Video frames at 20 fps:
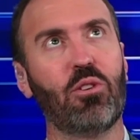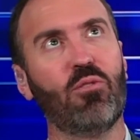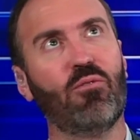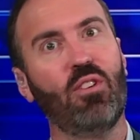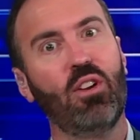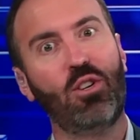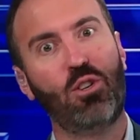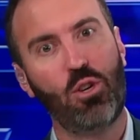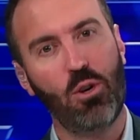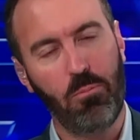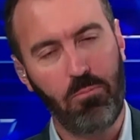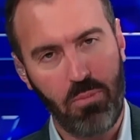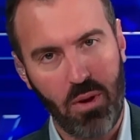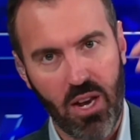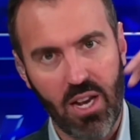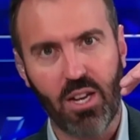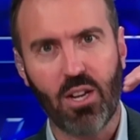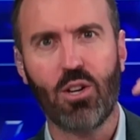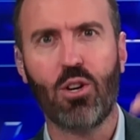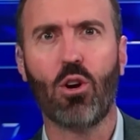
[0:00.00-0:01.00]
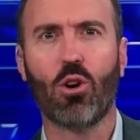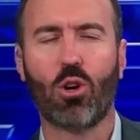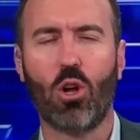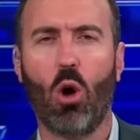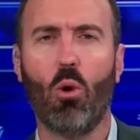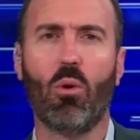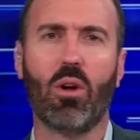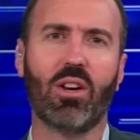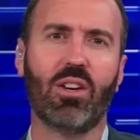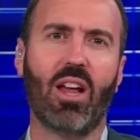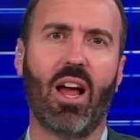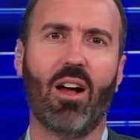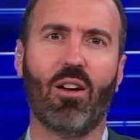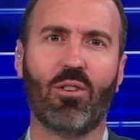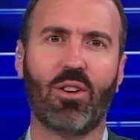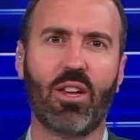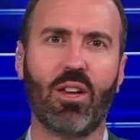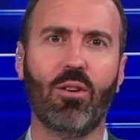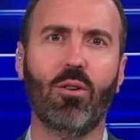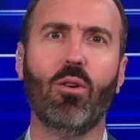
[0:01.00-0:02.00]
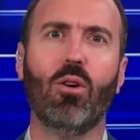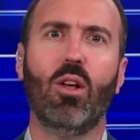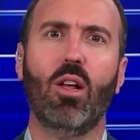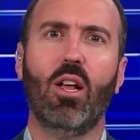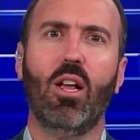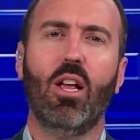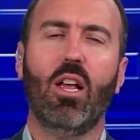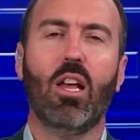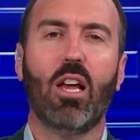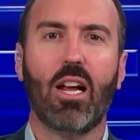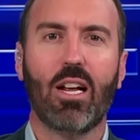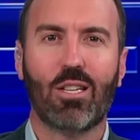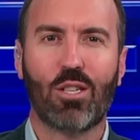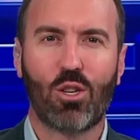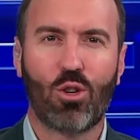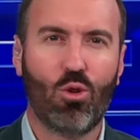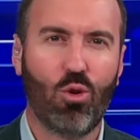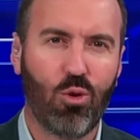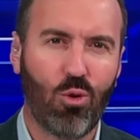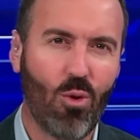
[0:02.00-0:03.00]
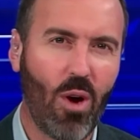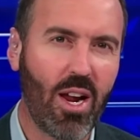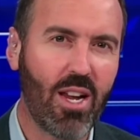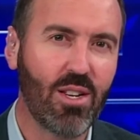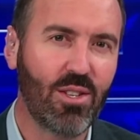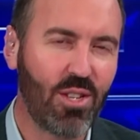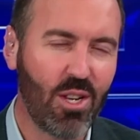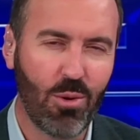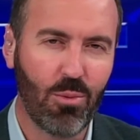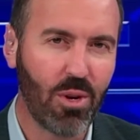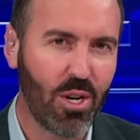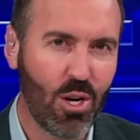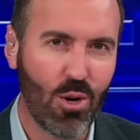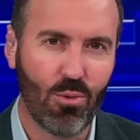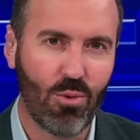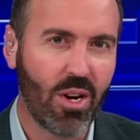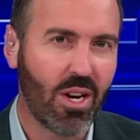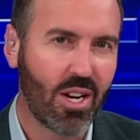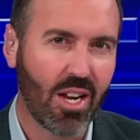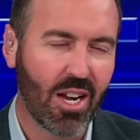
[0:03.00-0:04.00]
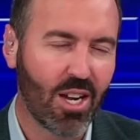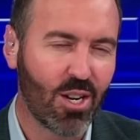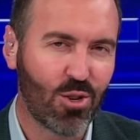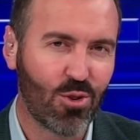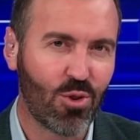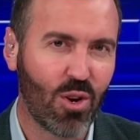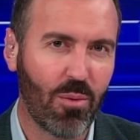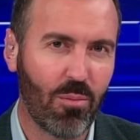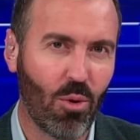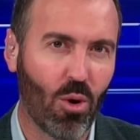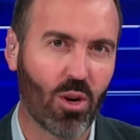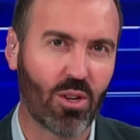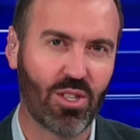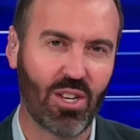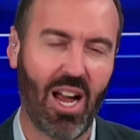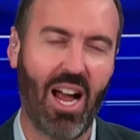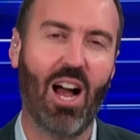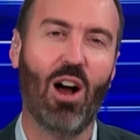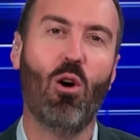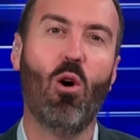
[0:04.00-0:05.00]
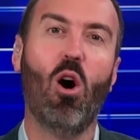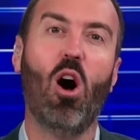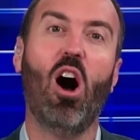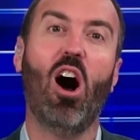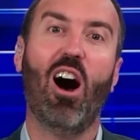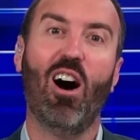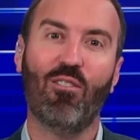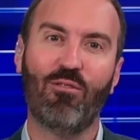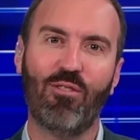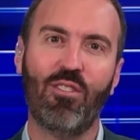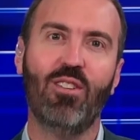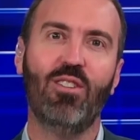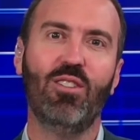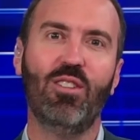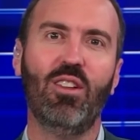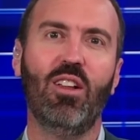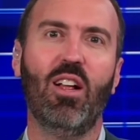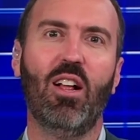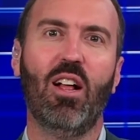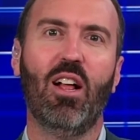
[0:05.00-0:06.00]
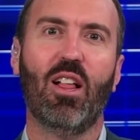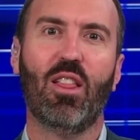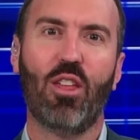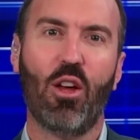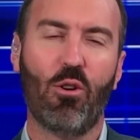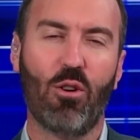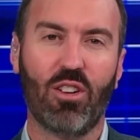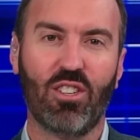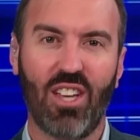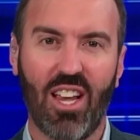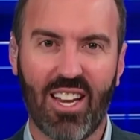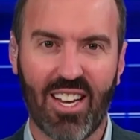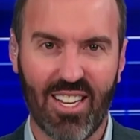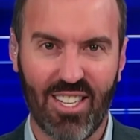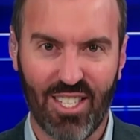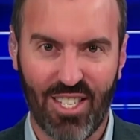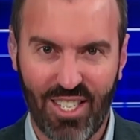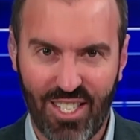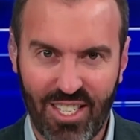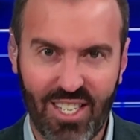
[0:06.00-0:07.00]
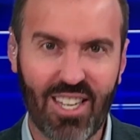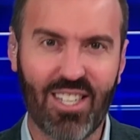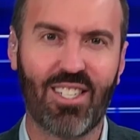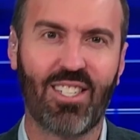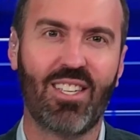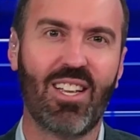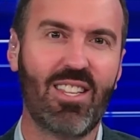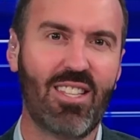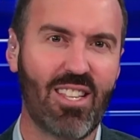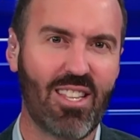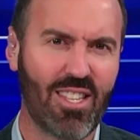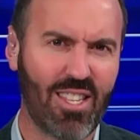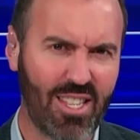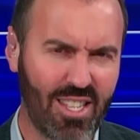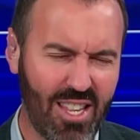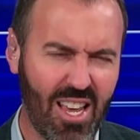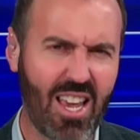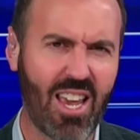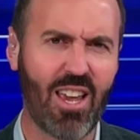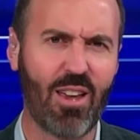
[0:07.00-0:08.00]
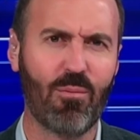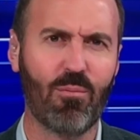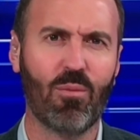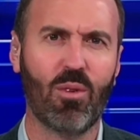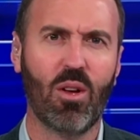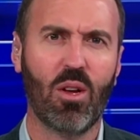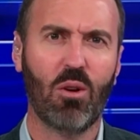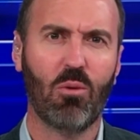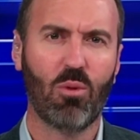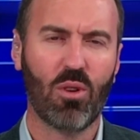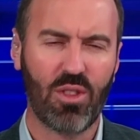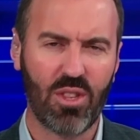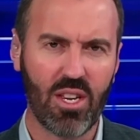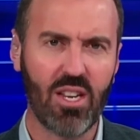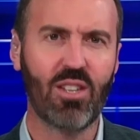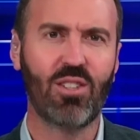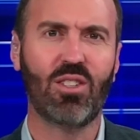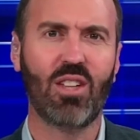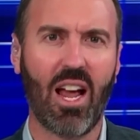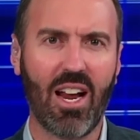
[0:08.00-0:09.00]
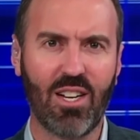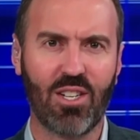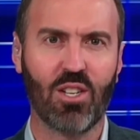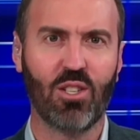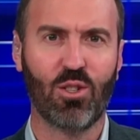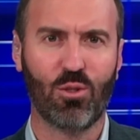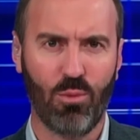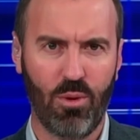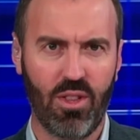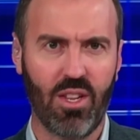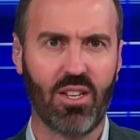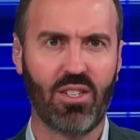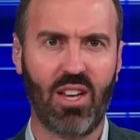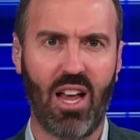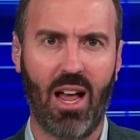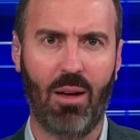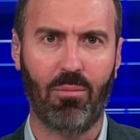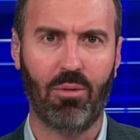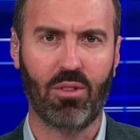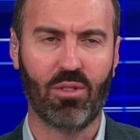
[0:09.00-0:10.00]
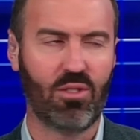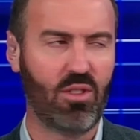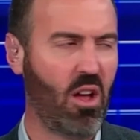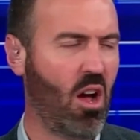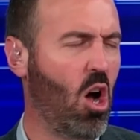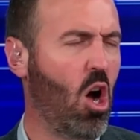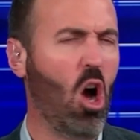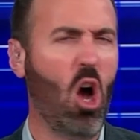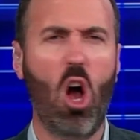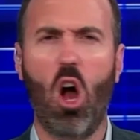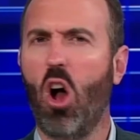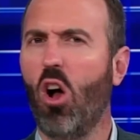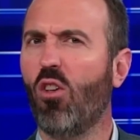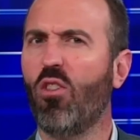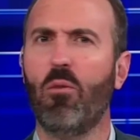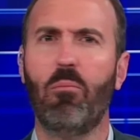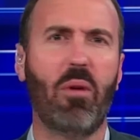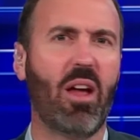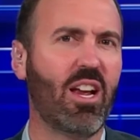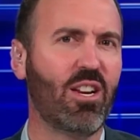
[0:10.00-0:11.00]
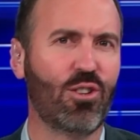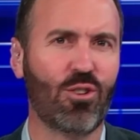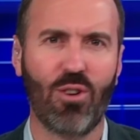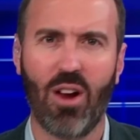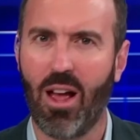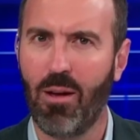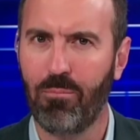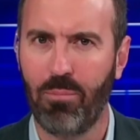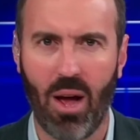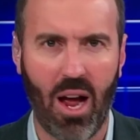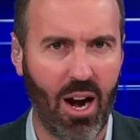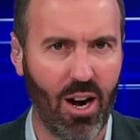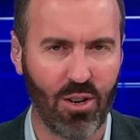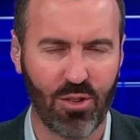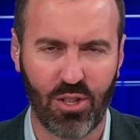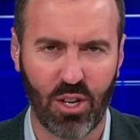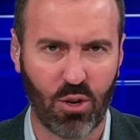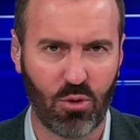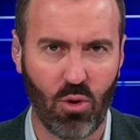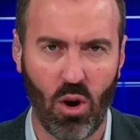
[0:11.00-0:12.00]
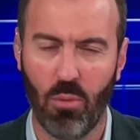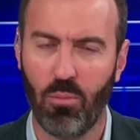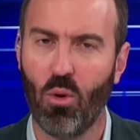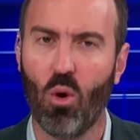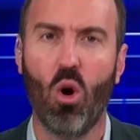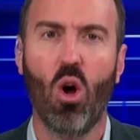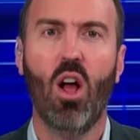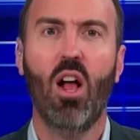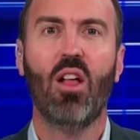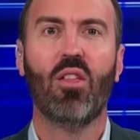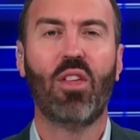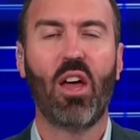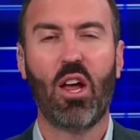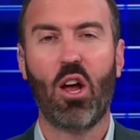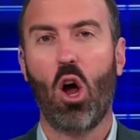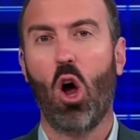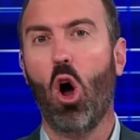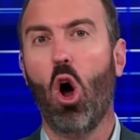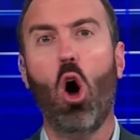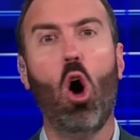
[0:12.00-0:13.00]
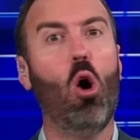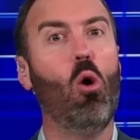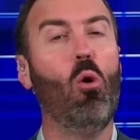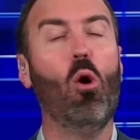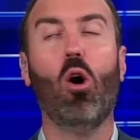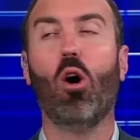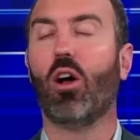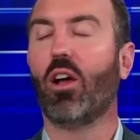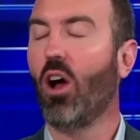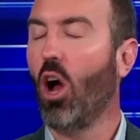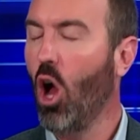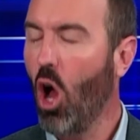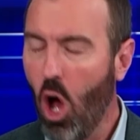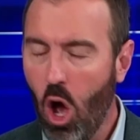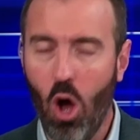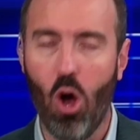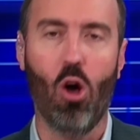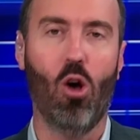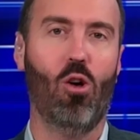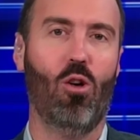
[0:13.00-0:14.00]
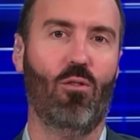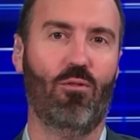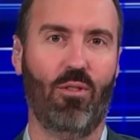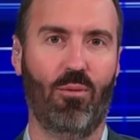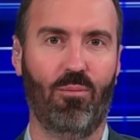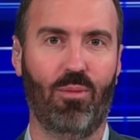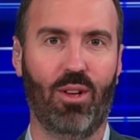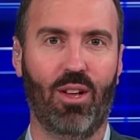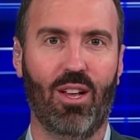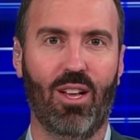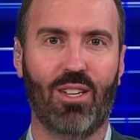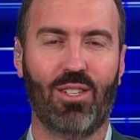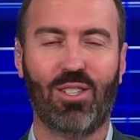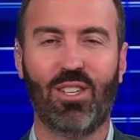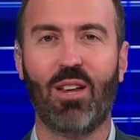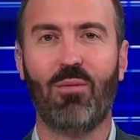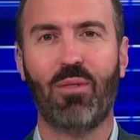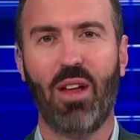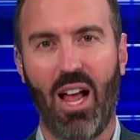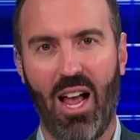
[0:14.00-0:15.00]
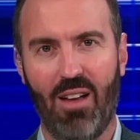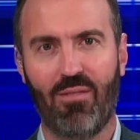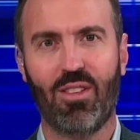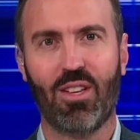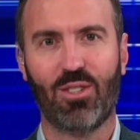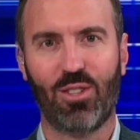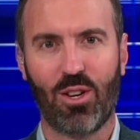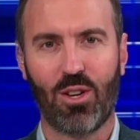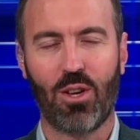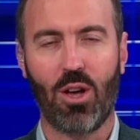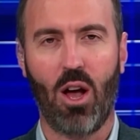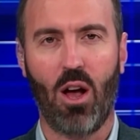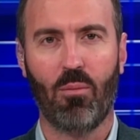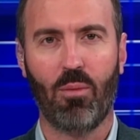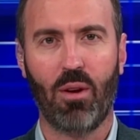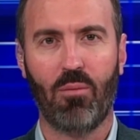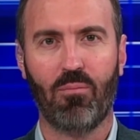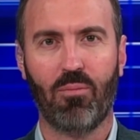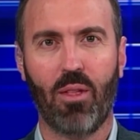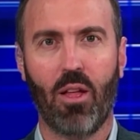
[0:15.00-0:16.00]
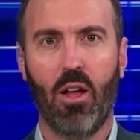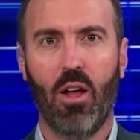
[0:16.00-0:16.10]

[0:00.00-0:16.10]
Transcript: You've hit your peak and you're going downhill. It's crazy when you read history books how often there is a consistent theme with these nations when this happens. The, all the major empires that crumble, they all, all of them seem to have this in common.